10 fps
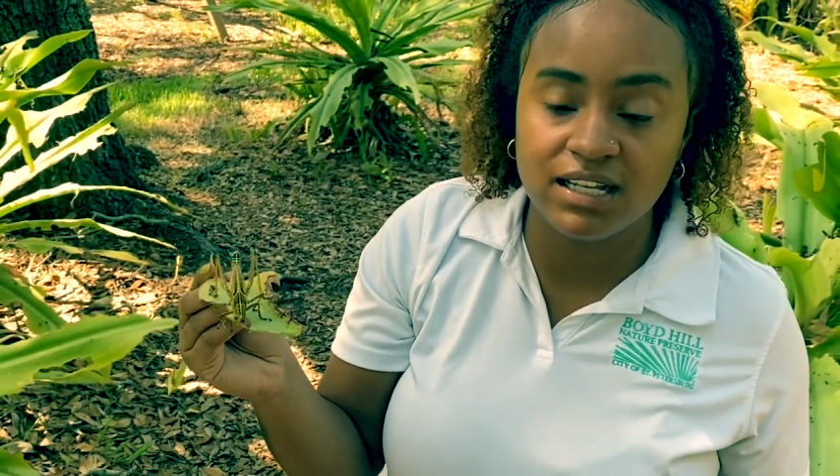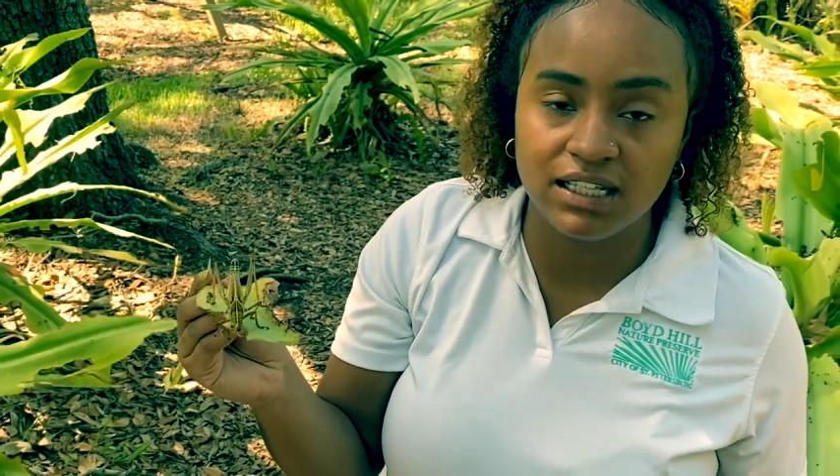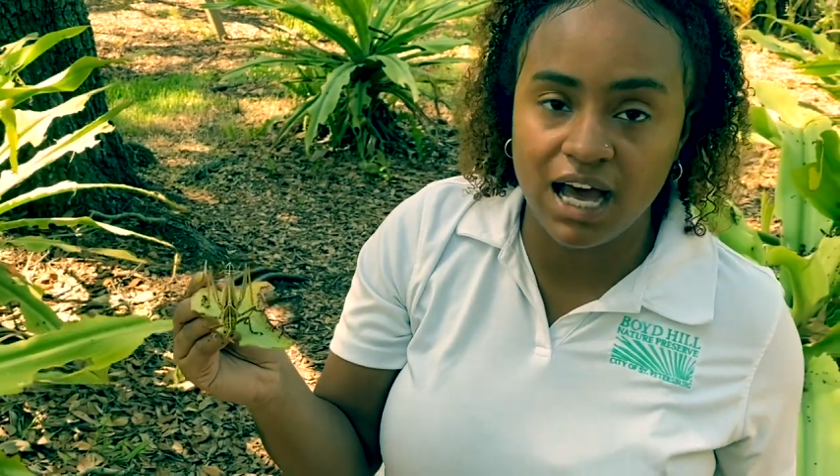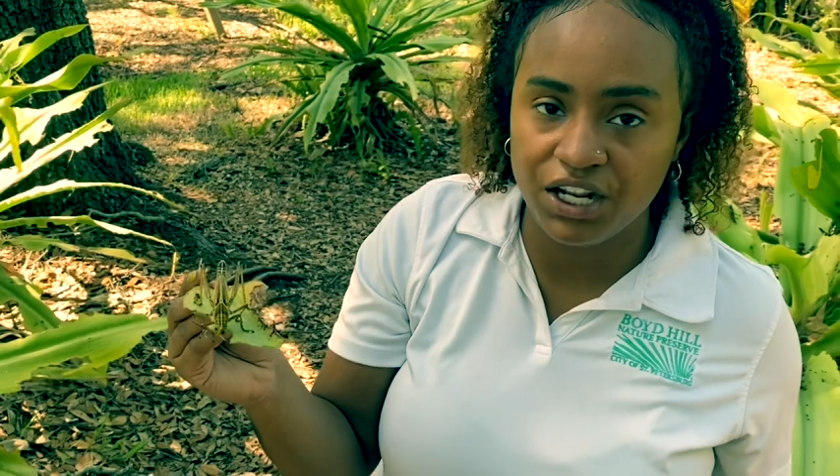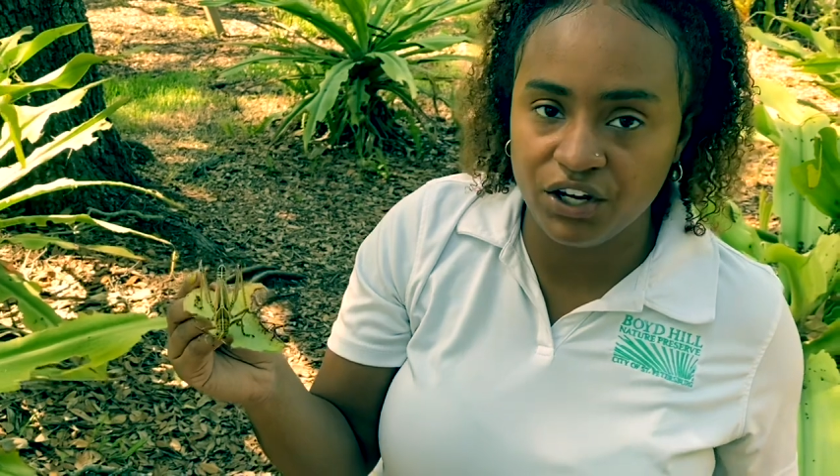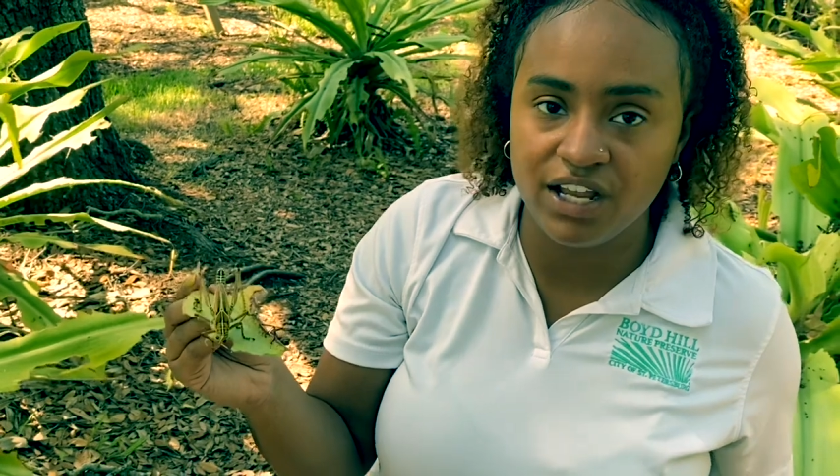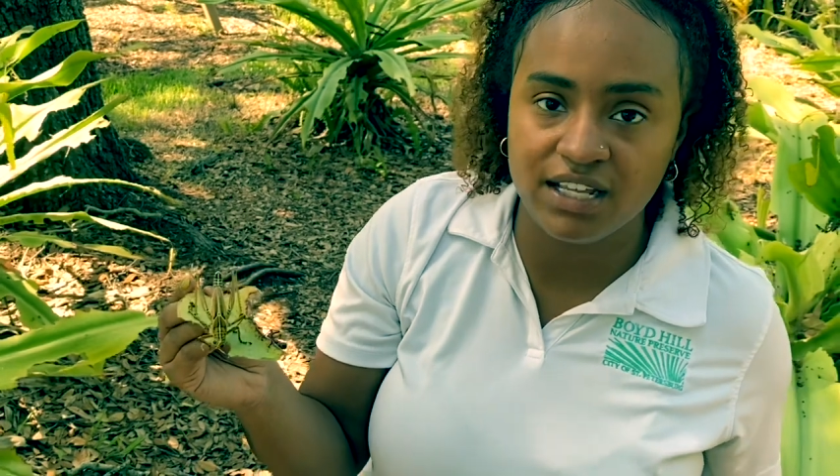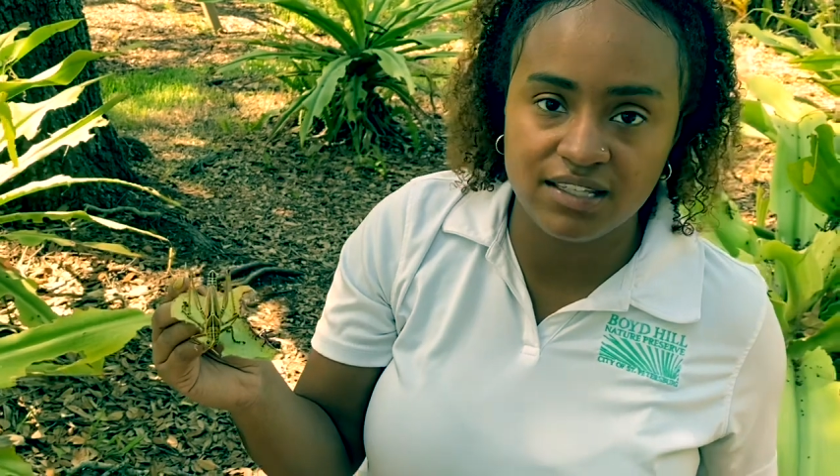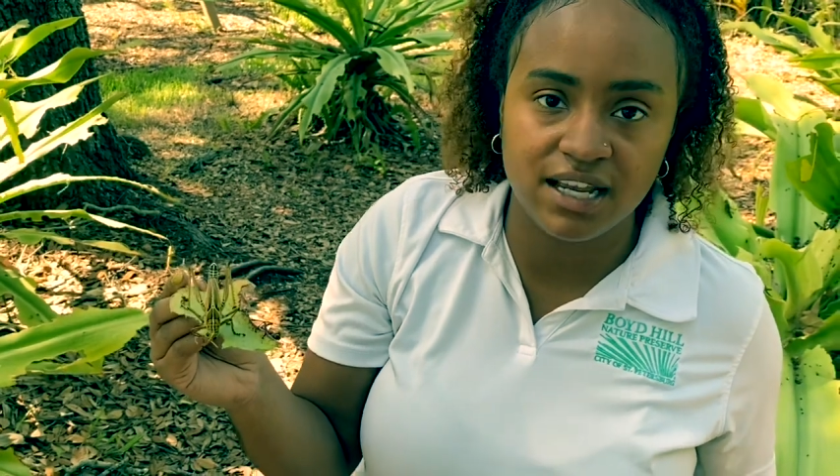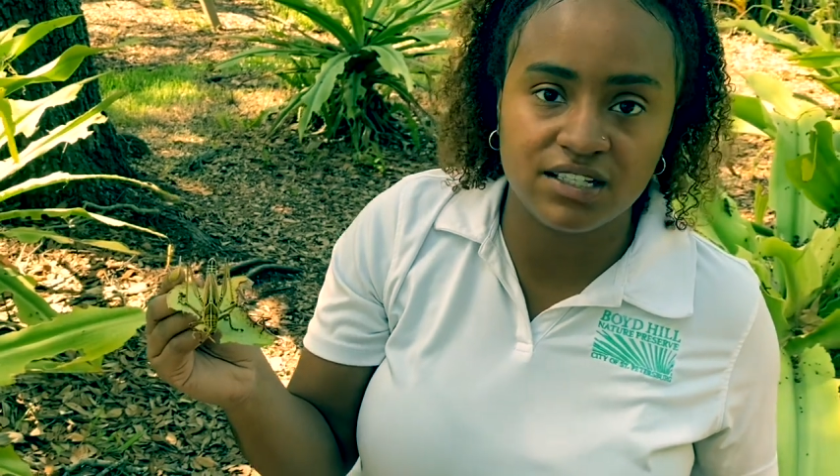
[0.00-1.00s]
A lot of your
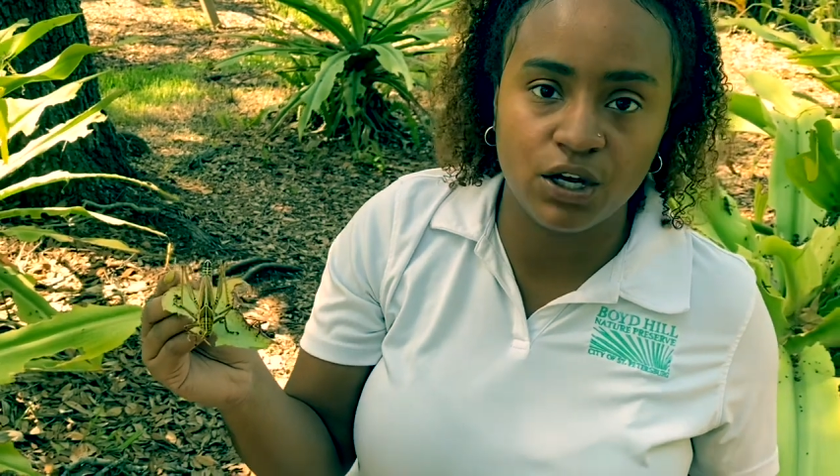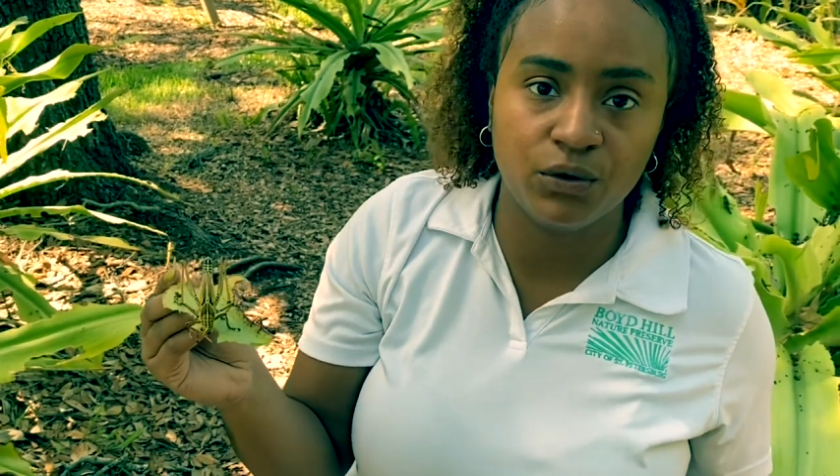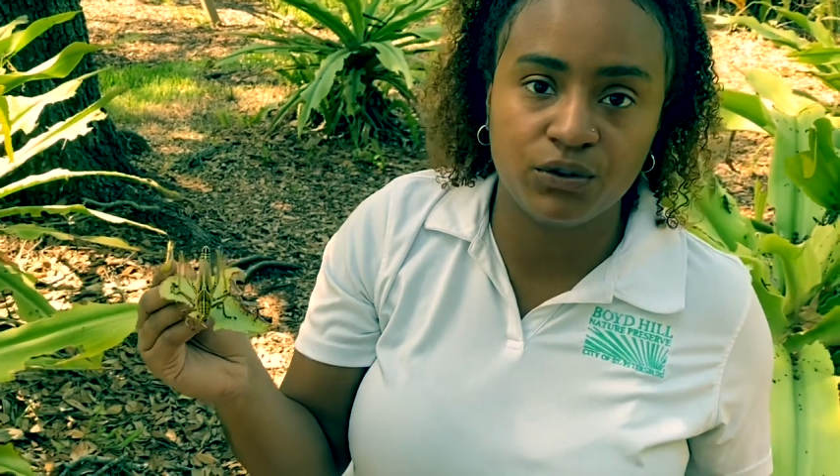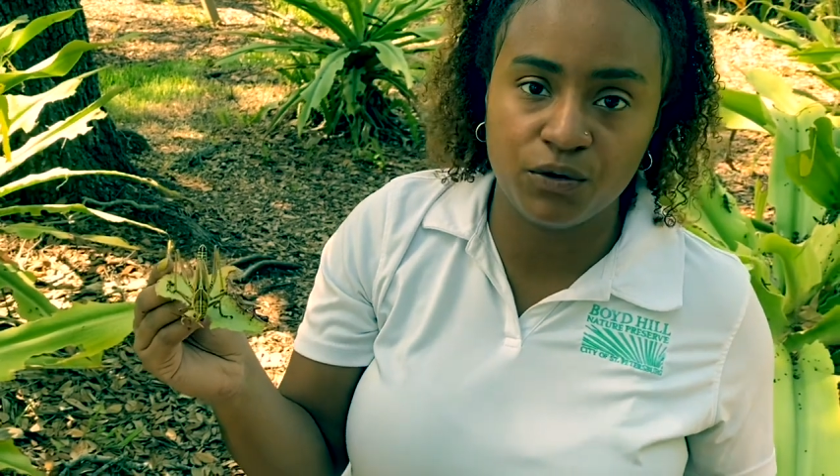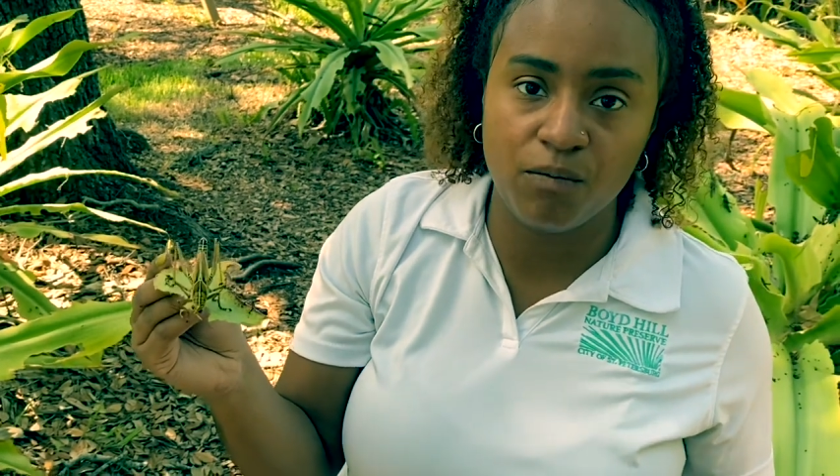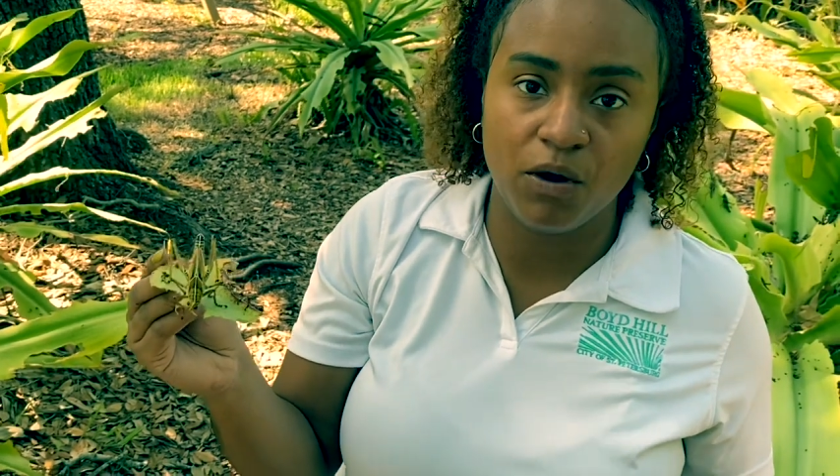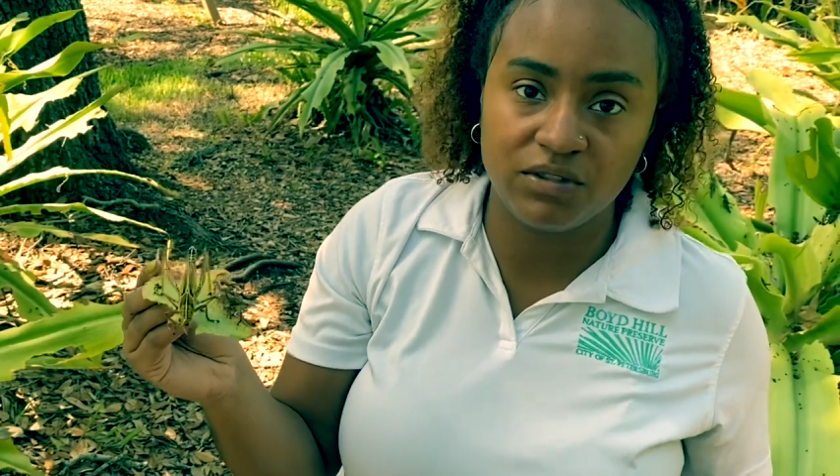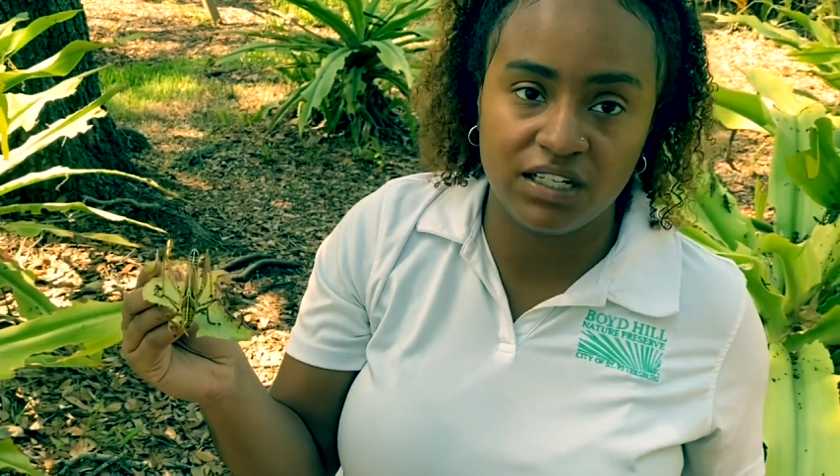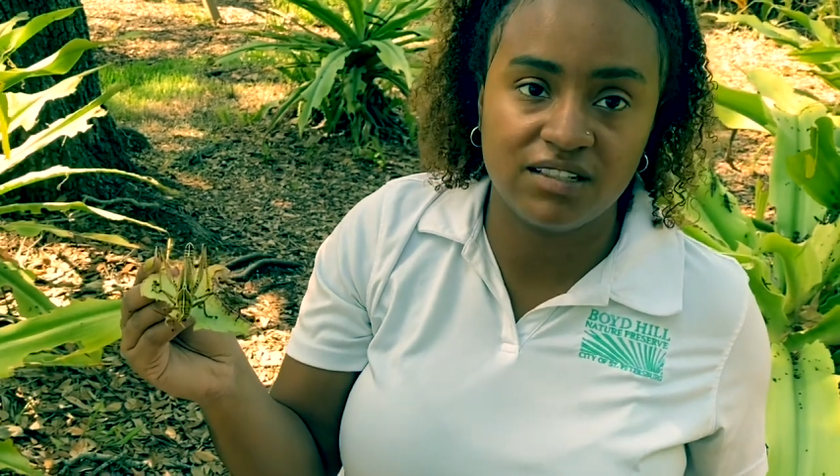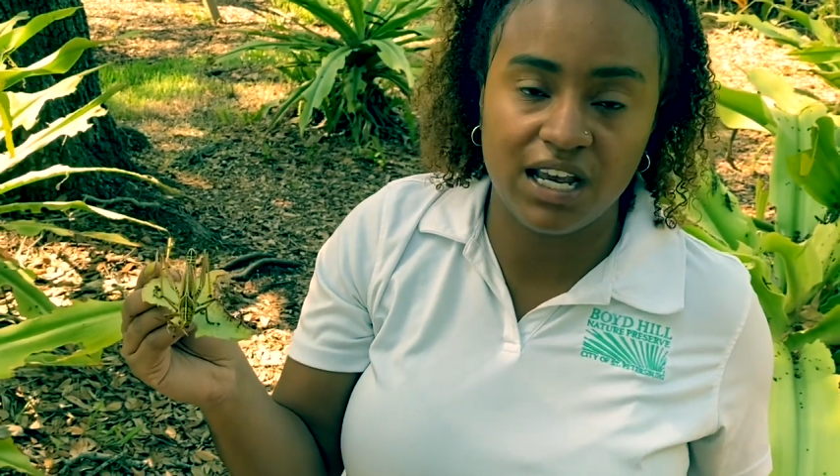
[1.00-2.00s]
insects go through
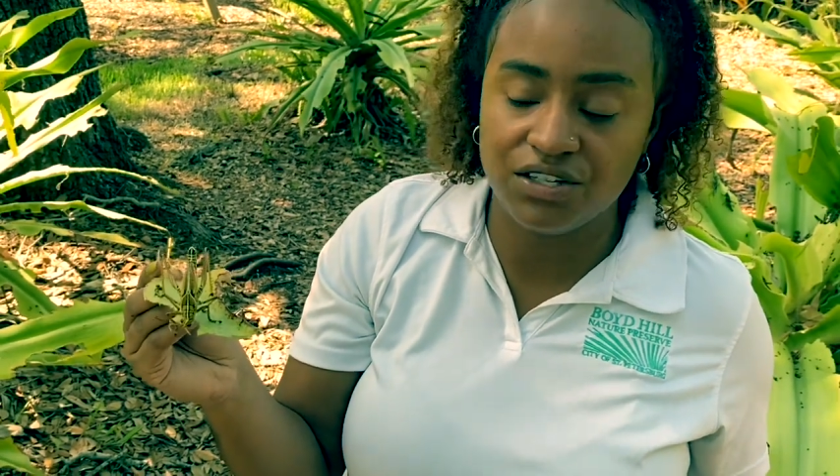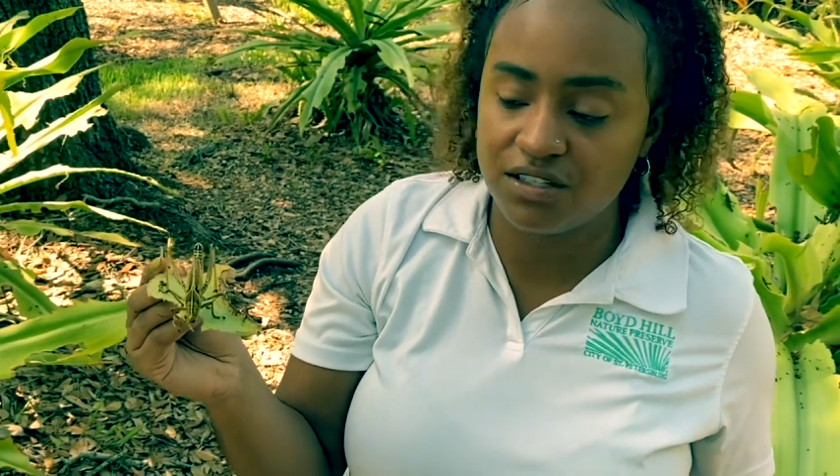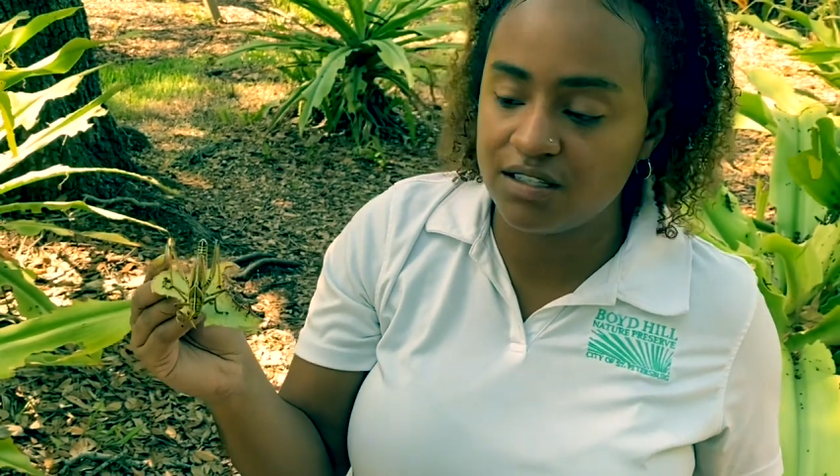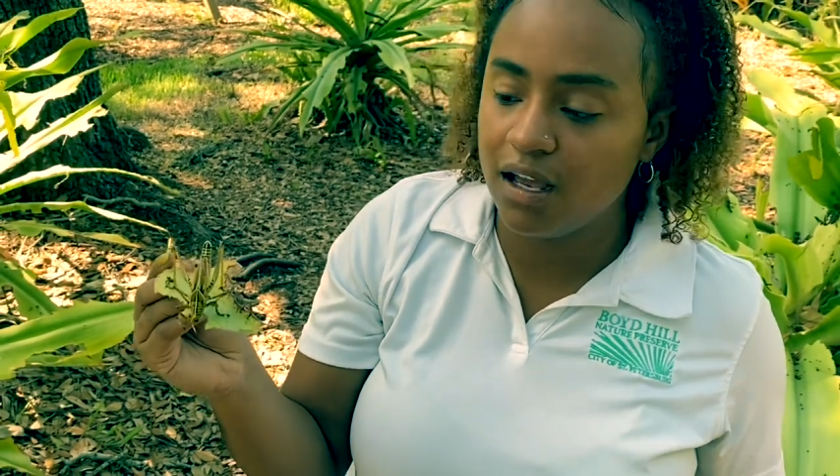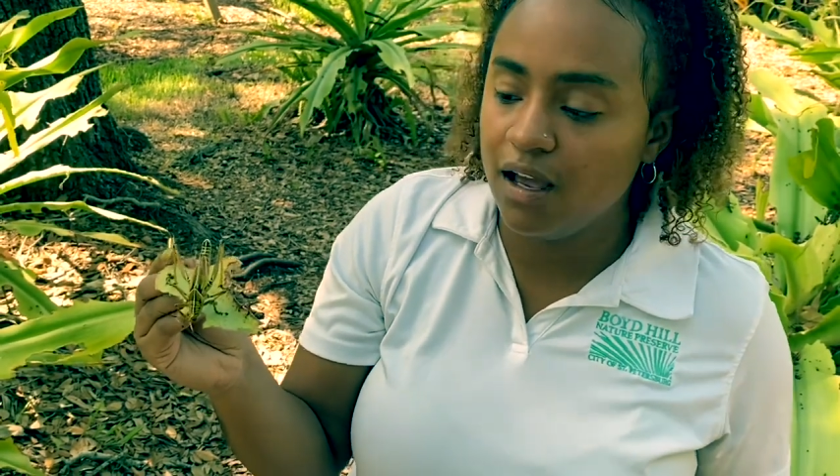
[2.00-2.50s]
molting stages.